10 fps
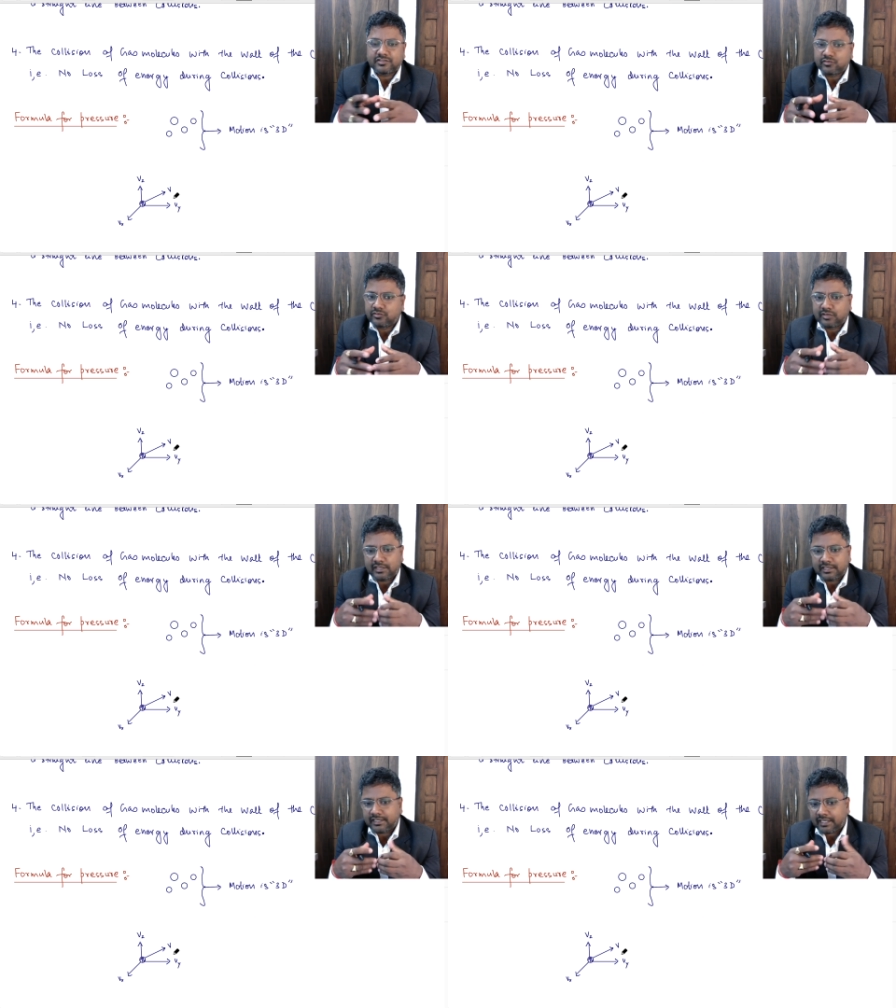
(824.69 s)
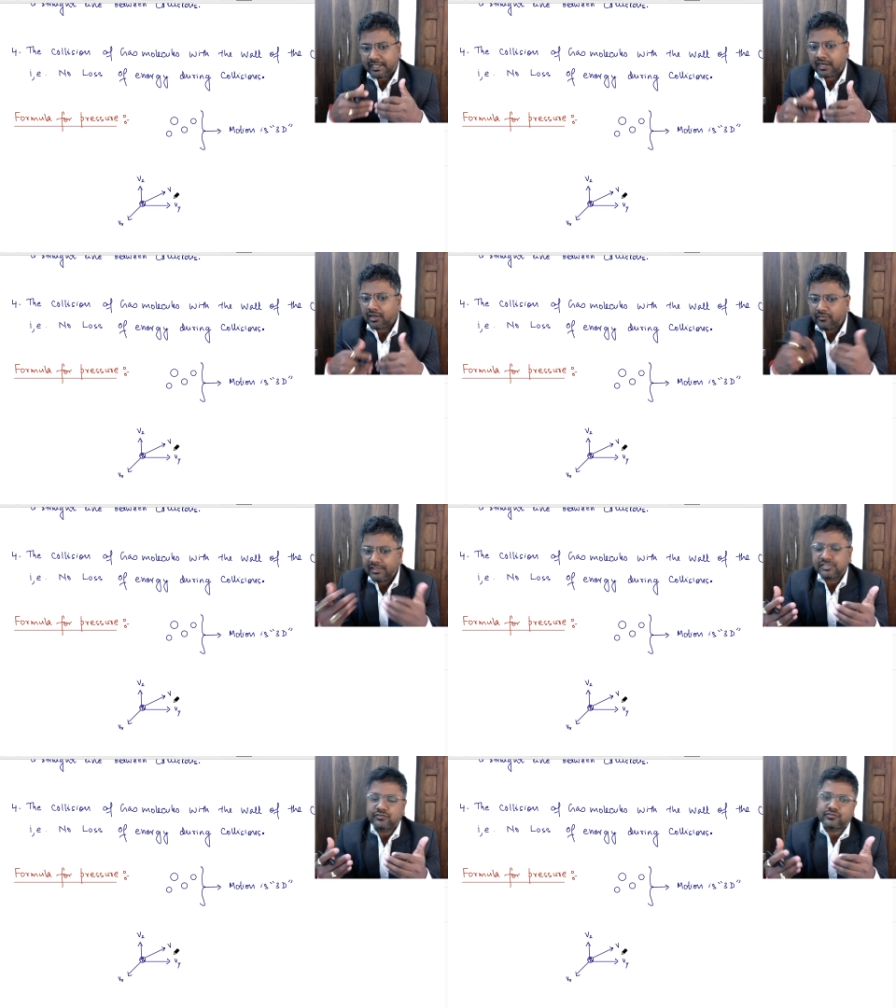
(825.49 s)
So always
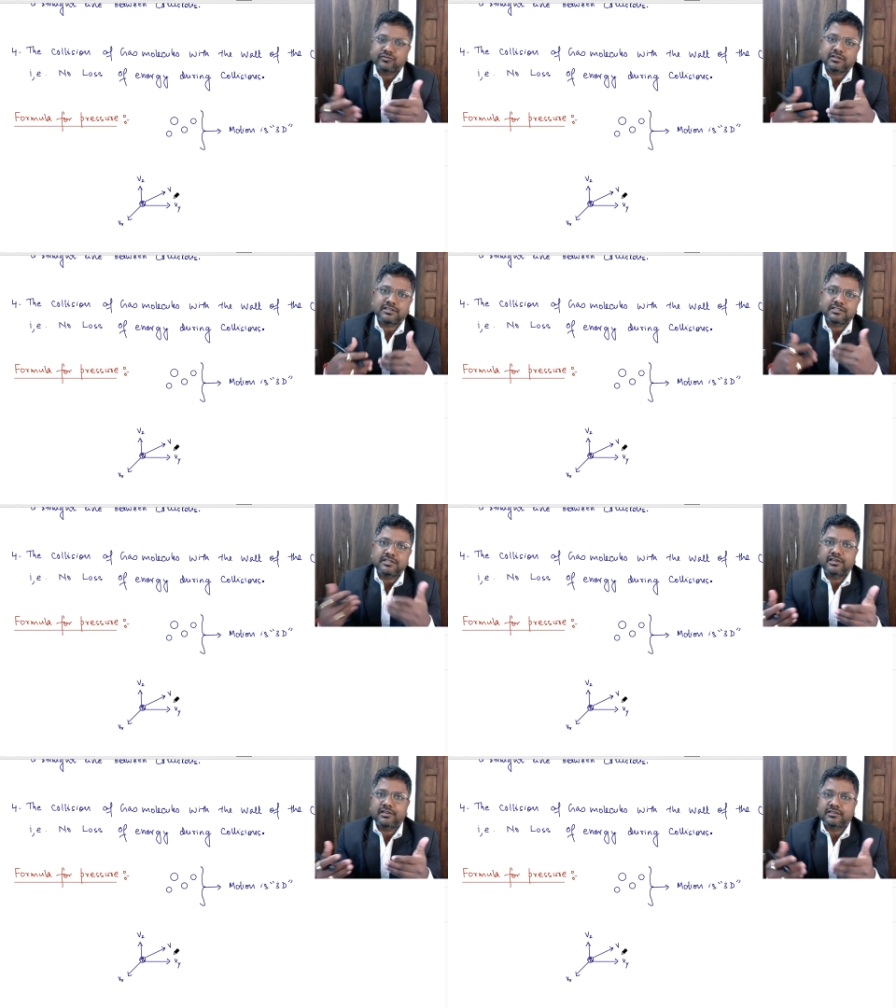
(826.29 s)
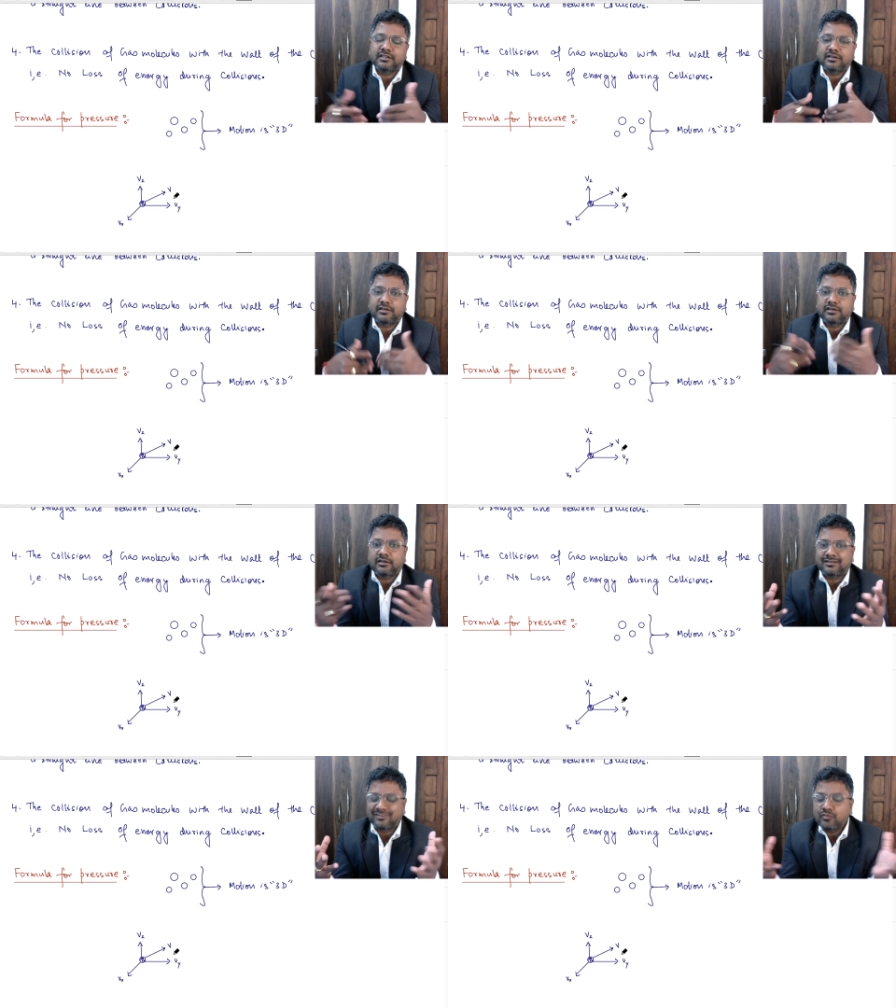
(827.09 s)
you should consider
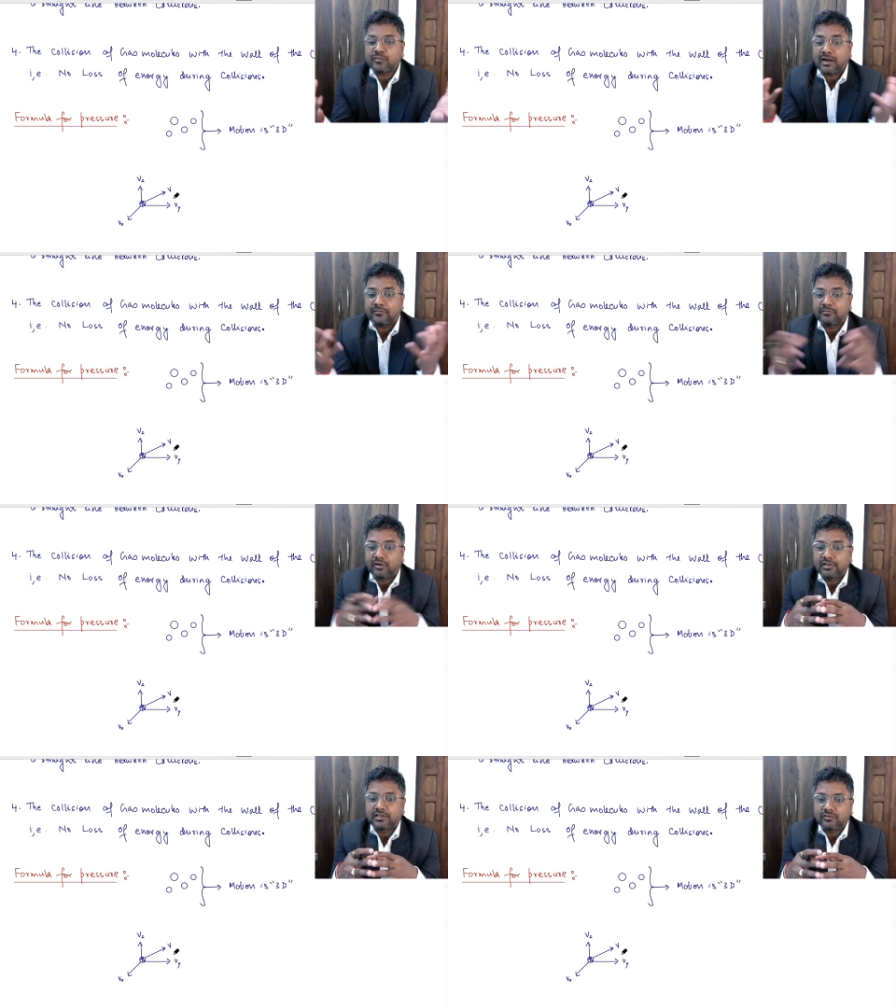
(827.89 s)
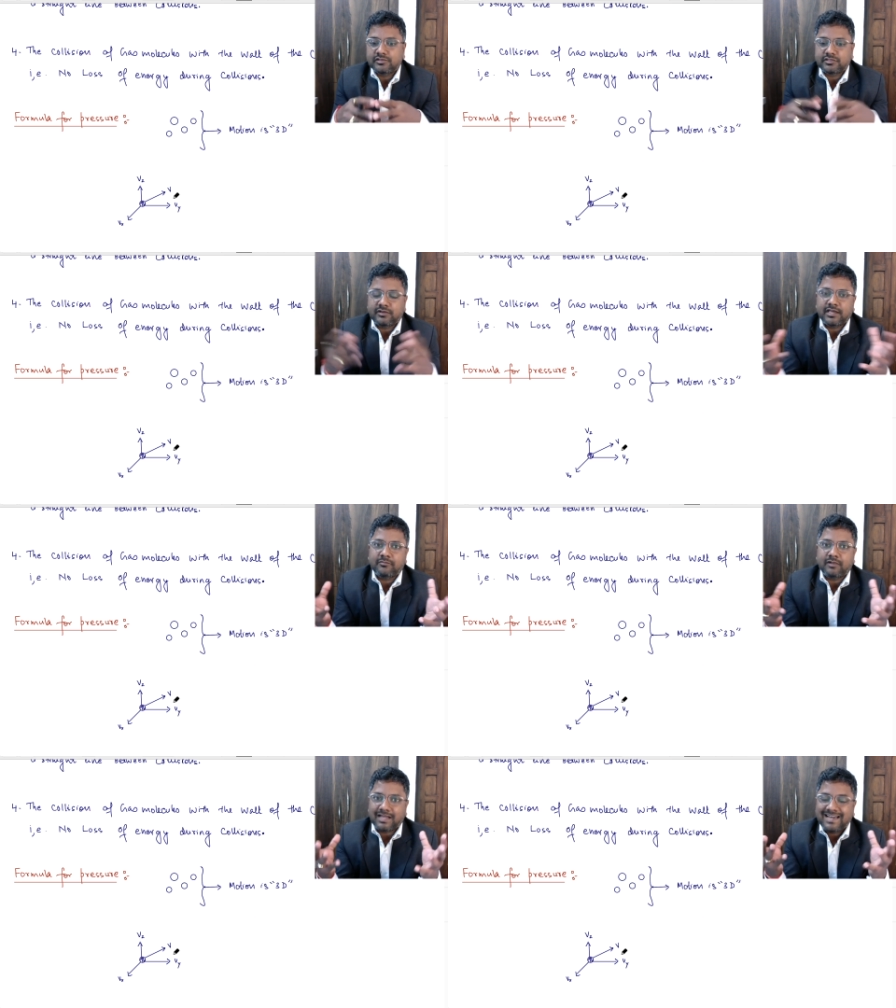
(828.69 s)
the group of molecules. You have
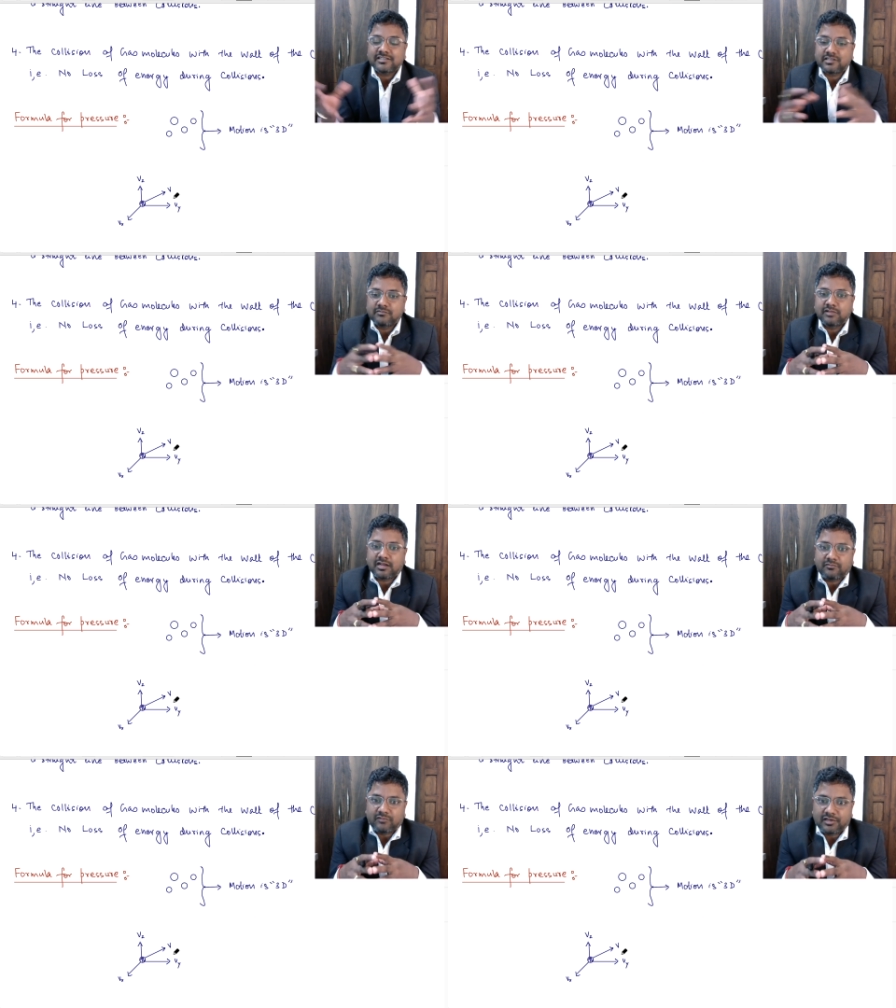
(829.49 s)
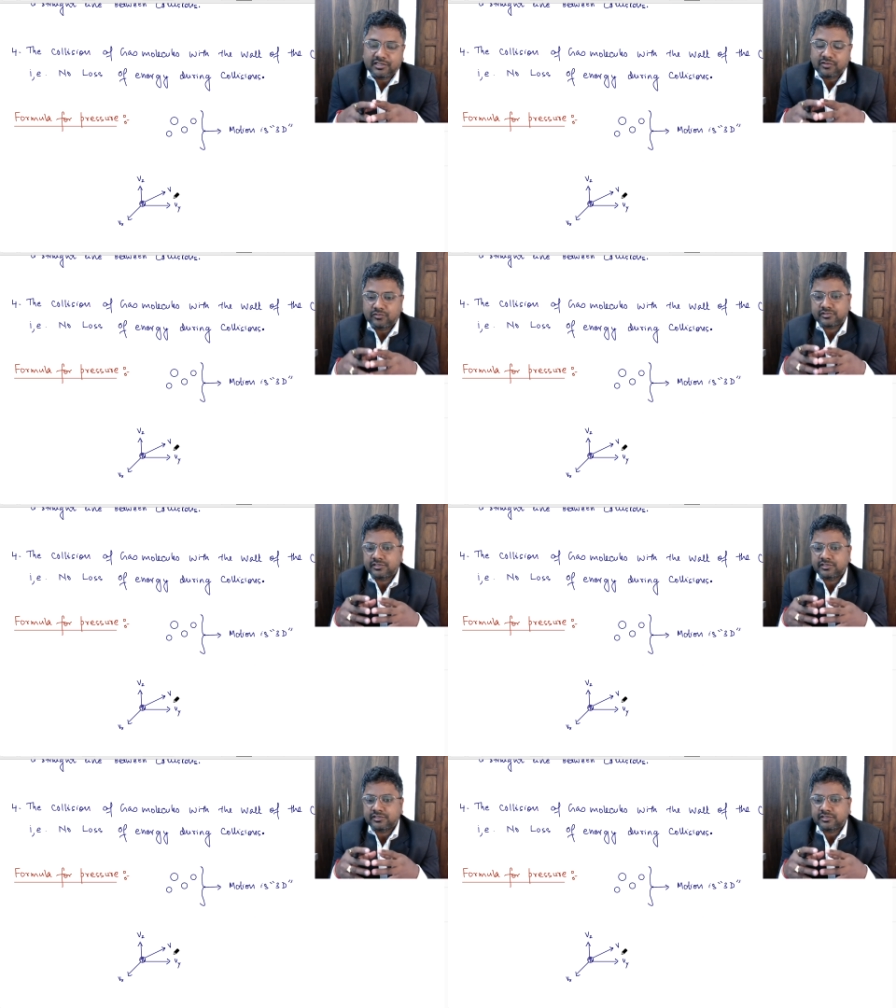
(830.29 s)
large number of molecules.